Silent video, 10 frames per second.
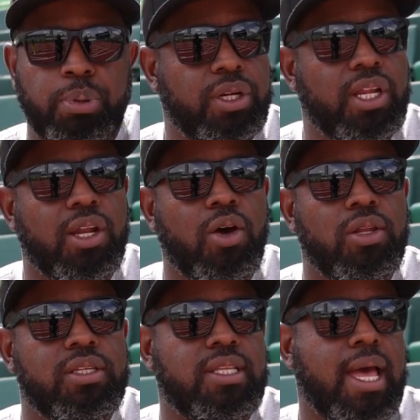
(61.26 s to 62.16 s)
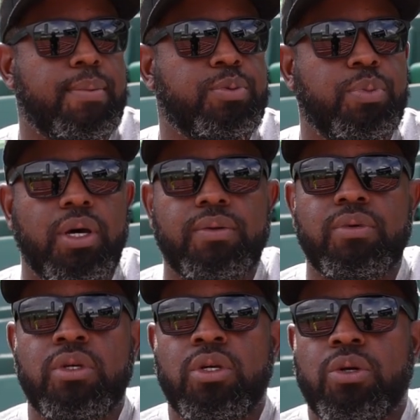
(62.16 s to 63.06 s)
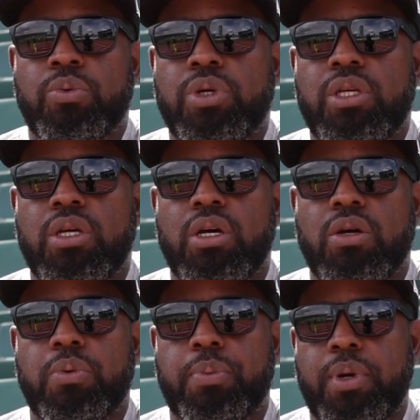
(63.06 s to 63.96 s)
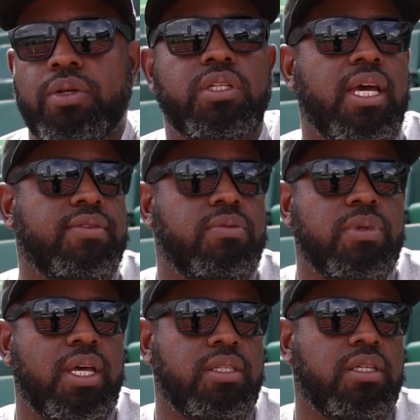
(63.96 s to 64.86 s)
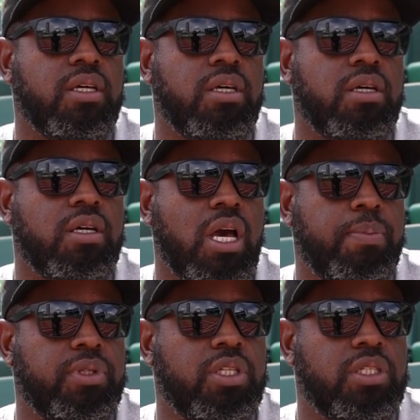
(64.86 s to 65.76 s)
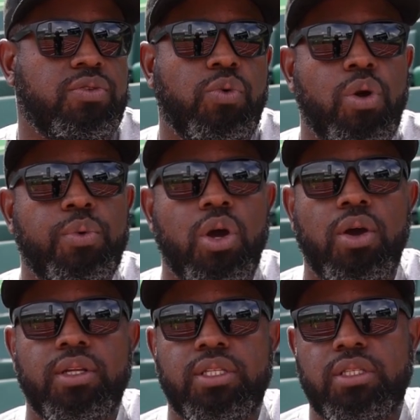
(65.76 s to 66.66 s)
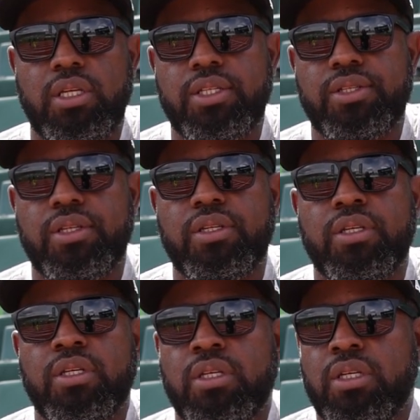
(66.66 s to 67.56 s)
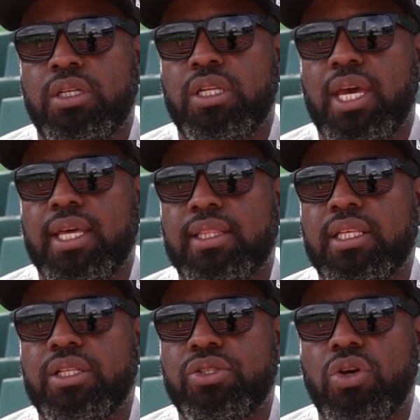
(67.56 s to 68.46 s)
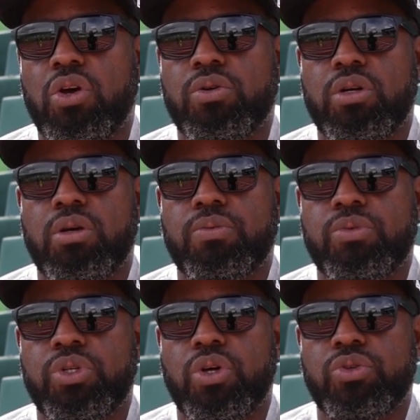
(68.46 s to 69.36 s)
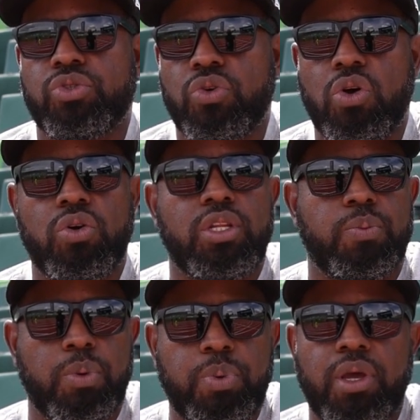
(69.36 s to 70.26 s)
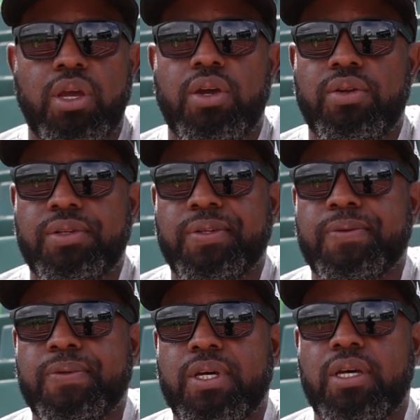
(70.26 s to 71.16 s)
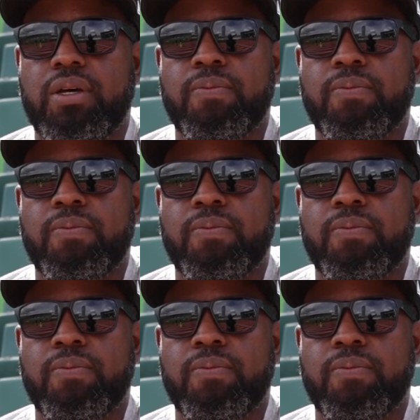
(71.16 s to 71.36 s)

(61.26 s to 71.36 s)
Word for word: pulling out all the stops, but we are uh, prepared to have some nice uh, competitions for where we are in the season. And the athletes are, um, you know, strong, they're prepared, and uh,